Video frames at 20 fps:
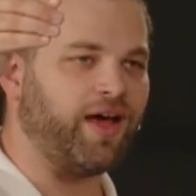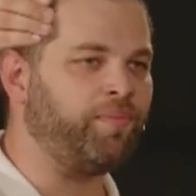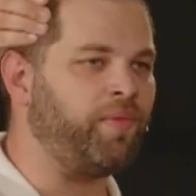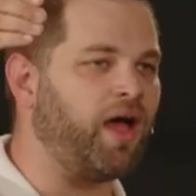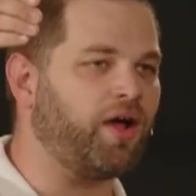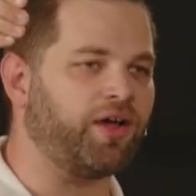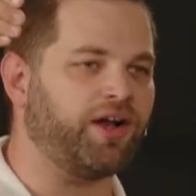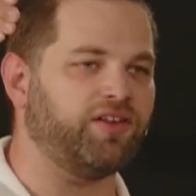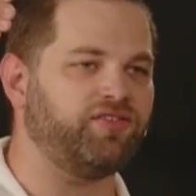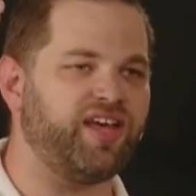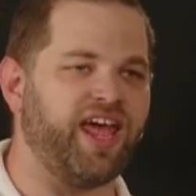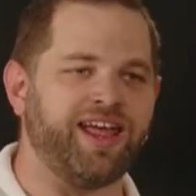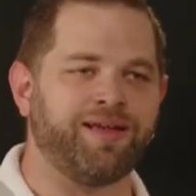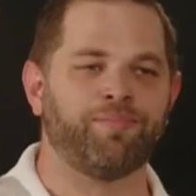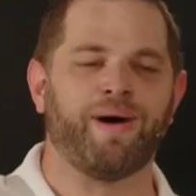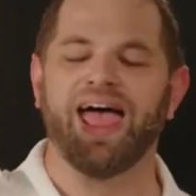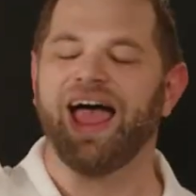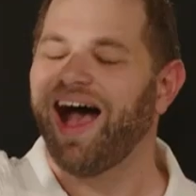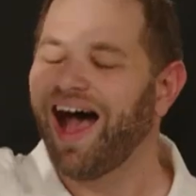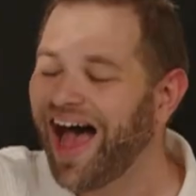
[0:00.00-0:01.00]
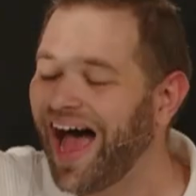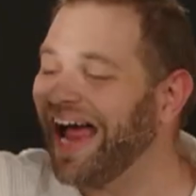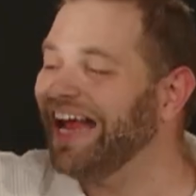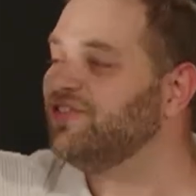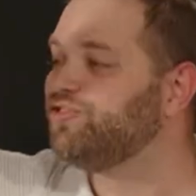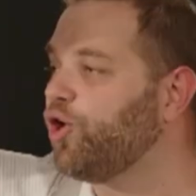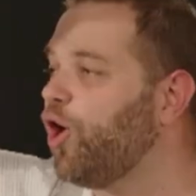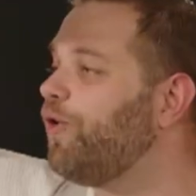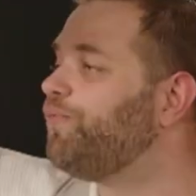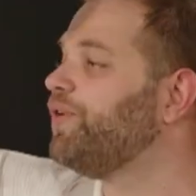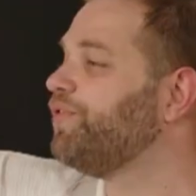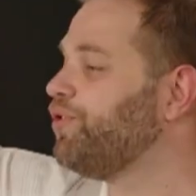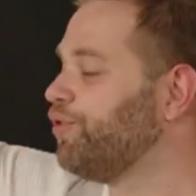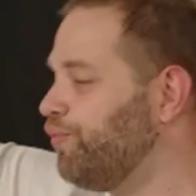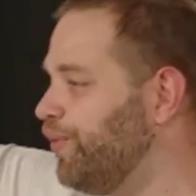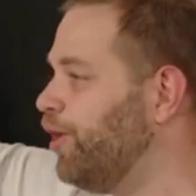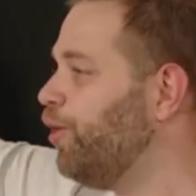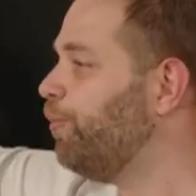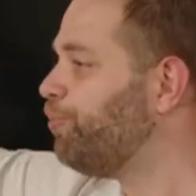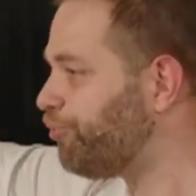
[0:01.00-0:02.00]
I'm not going to take my eyes off of the
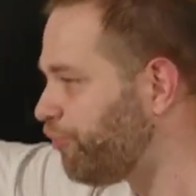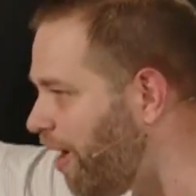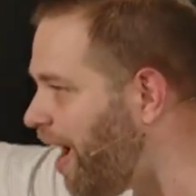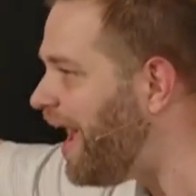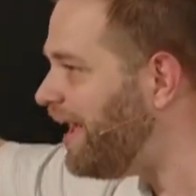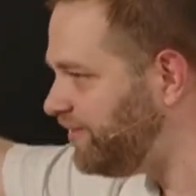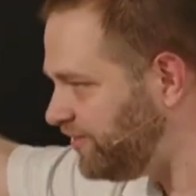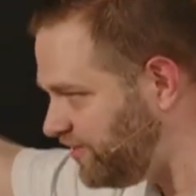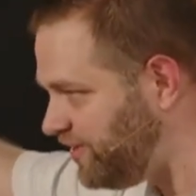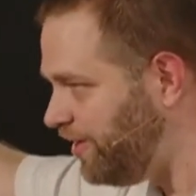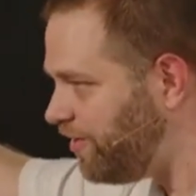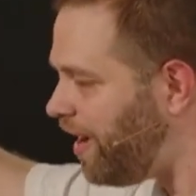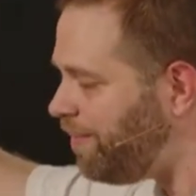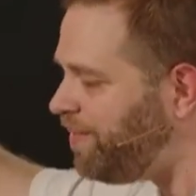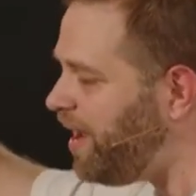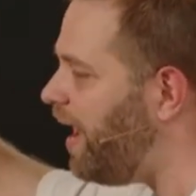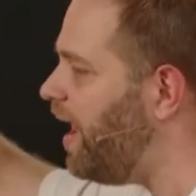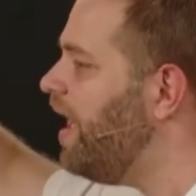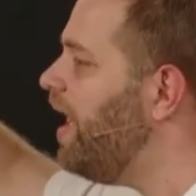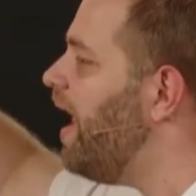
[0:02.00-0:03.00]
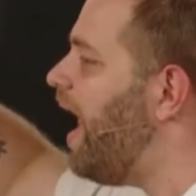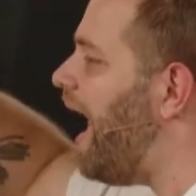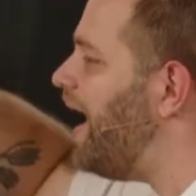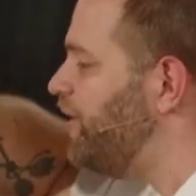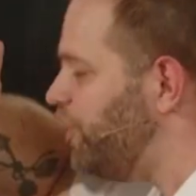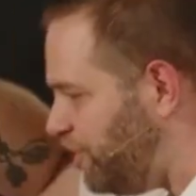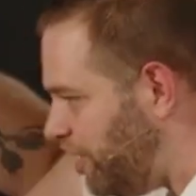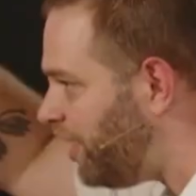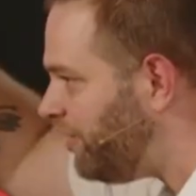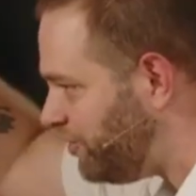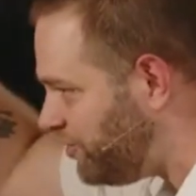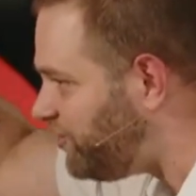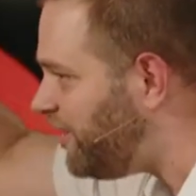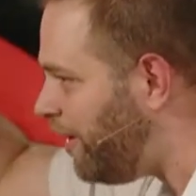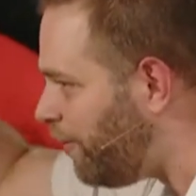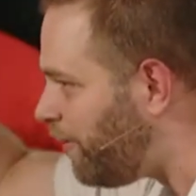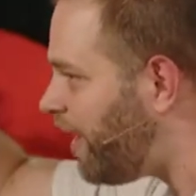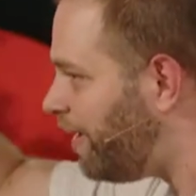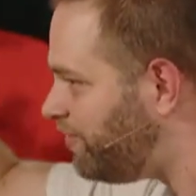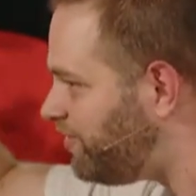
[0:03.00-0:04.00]
real prize here. I'm not, uh, you
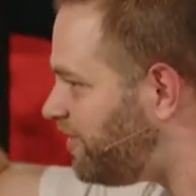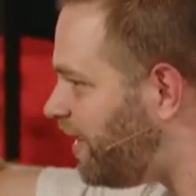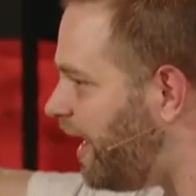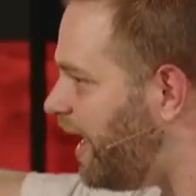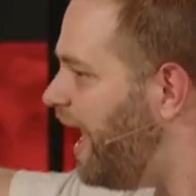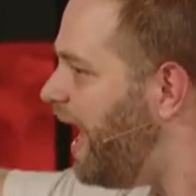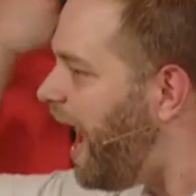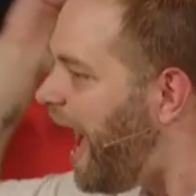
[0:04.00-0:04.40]
understand what I'm saying?